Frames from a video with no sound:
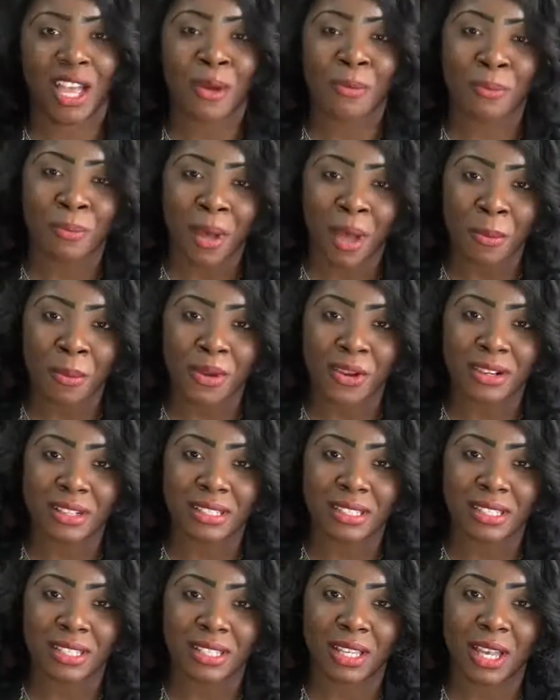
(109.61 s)
Members,
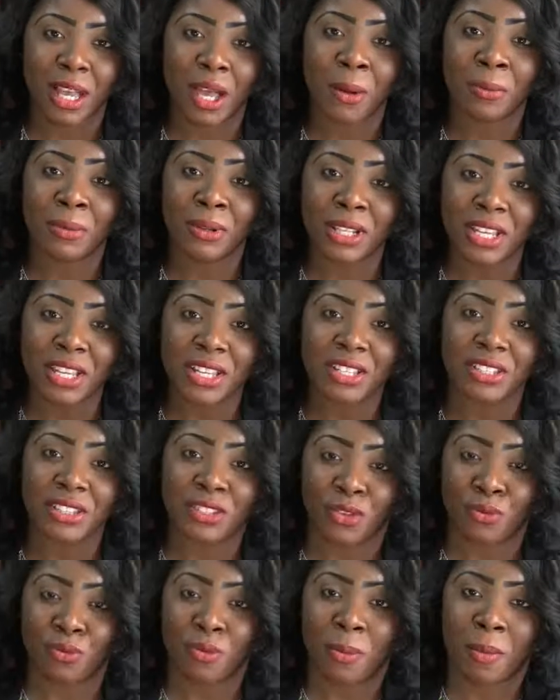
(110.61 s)
please
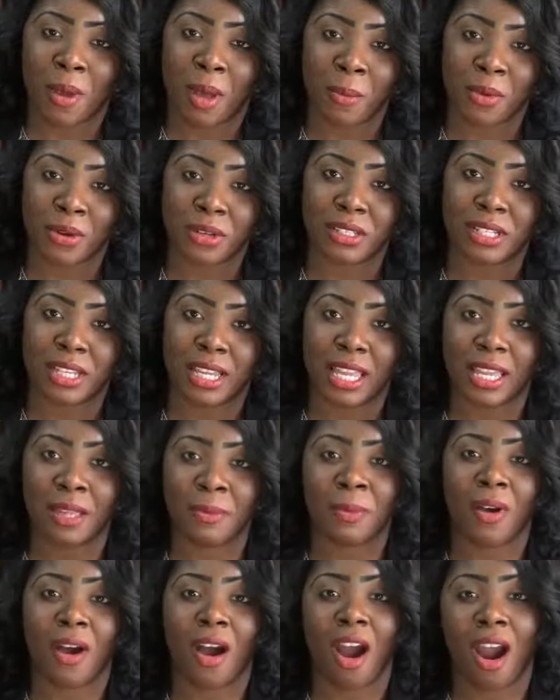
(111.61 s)
remember to keep
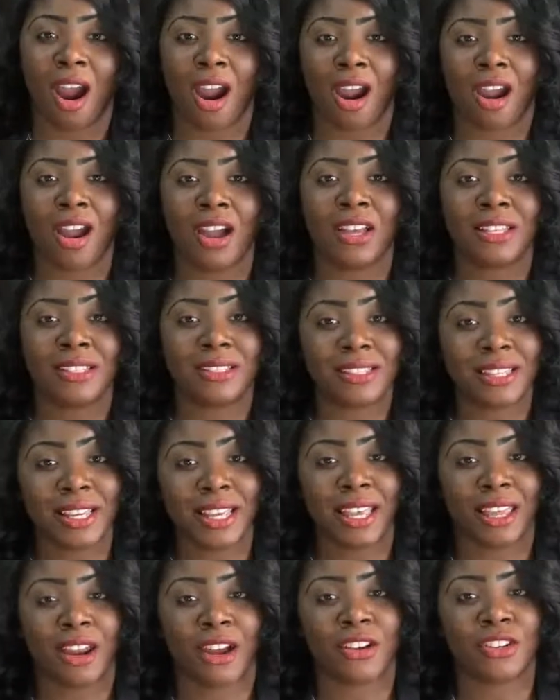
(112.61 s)
our sick
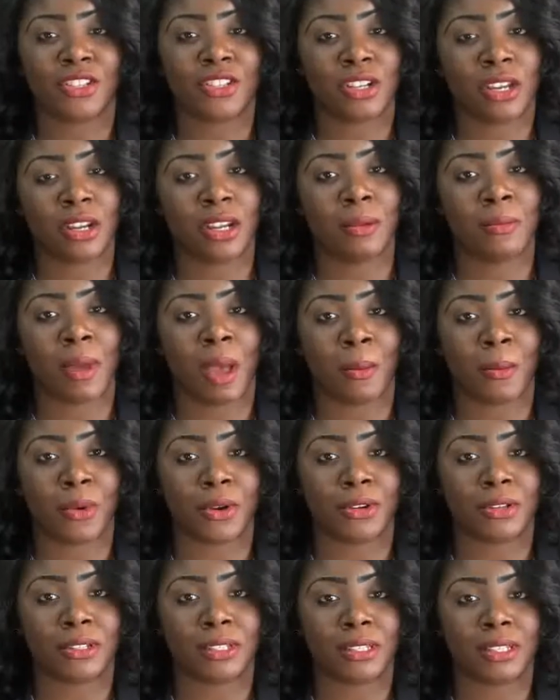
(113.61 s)
and our shut-in
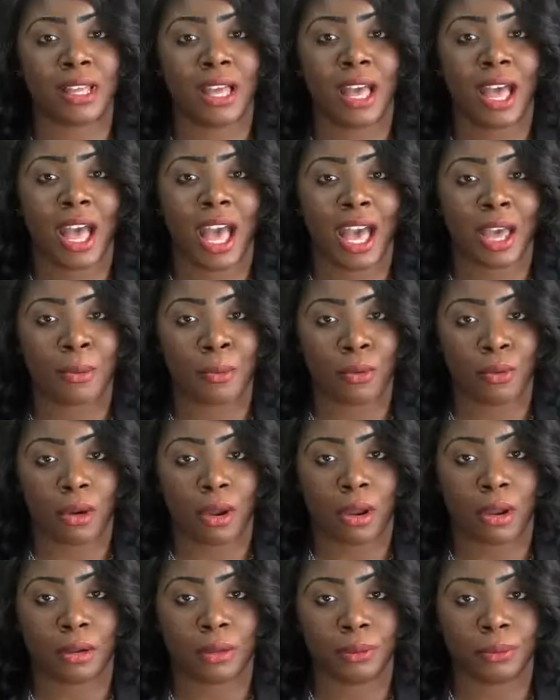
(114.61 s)
members at
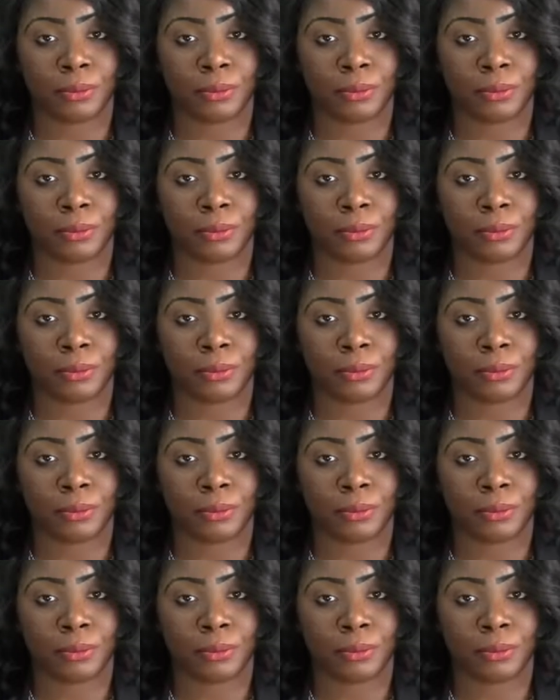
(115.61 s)
prayer.